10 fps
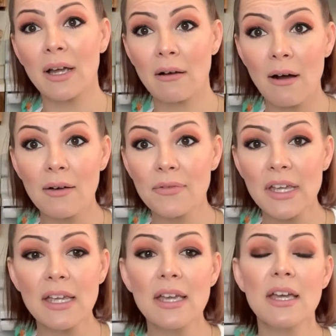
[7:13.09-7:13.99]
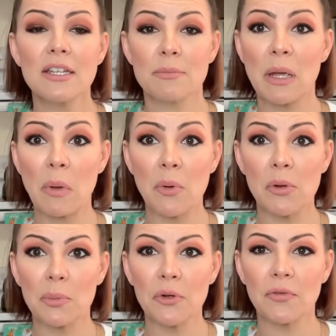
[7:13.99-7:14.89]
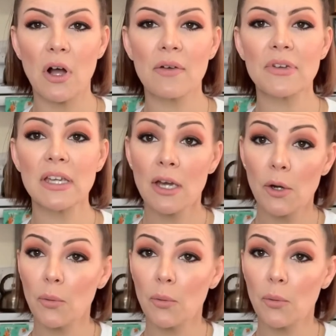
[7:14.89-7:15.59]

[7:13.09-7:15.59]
coffee to make my Bulletproof coffee.